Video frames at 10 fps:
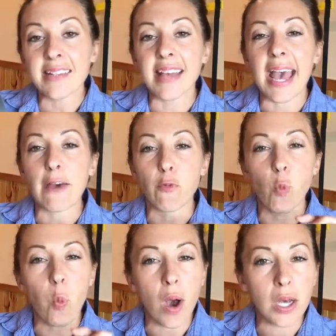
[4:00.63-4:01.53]
to have
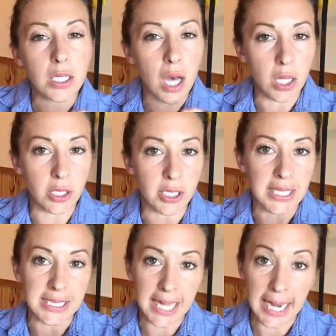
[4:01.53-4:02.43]
what color
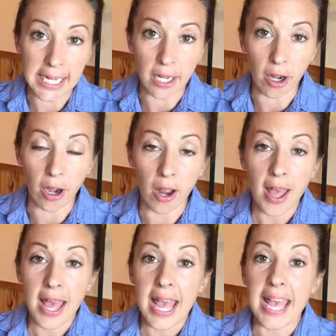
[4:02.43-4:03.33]
container.
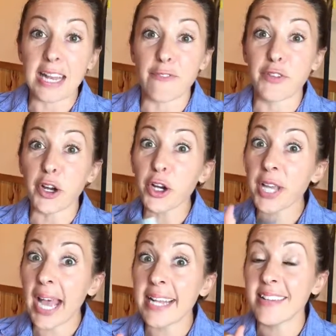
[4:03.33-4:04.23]
And if your
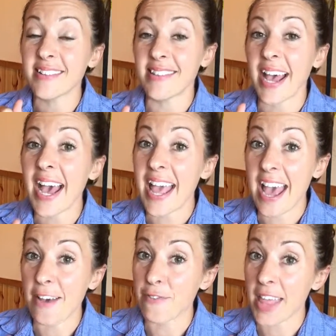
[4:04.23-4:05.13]
guide does not
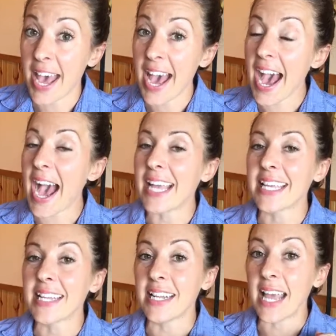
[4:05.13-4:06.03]
have that, I
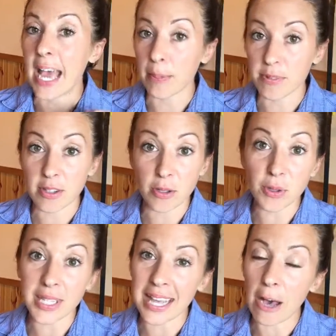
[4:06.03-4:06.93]
can
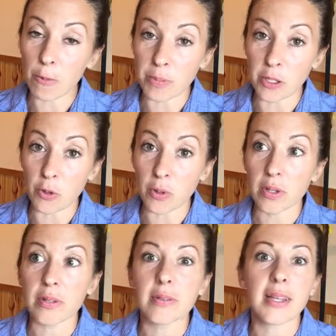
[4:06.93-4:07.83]
absolutely help you,
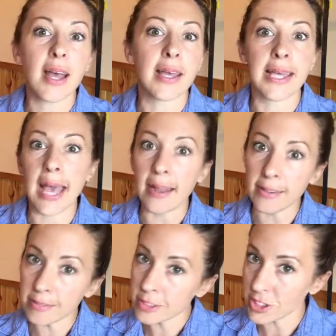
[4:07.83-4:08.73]

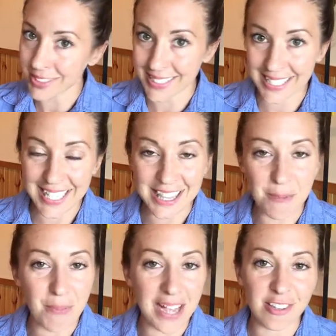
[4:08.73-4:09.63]
again, just to get
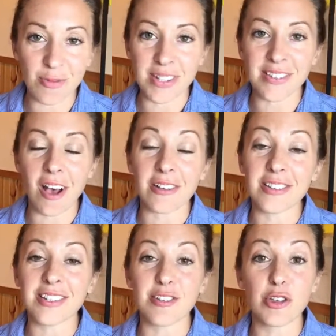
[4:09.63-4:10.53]
the best
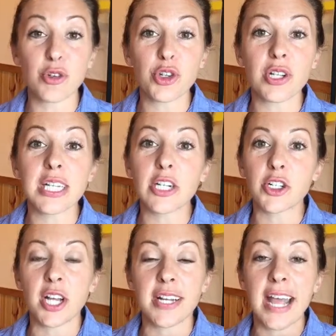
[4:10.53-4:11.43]
results, because usually you're
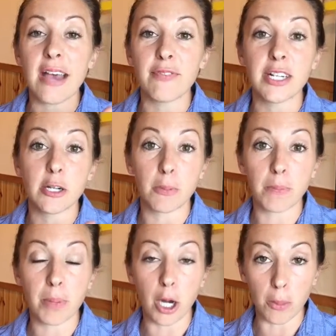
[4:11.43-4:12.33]
done having your
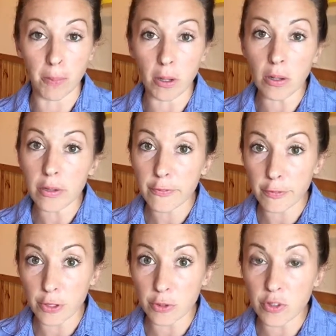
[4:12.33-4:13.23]
purple
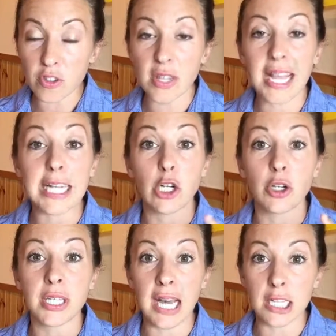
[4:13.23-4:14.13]
fruits and
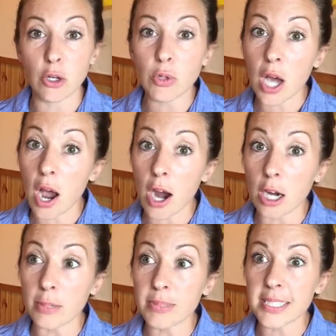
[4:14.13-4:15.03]
your yellow
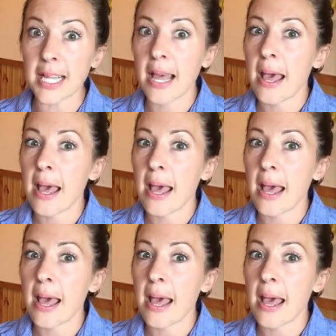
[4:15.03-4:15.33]
carbs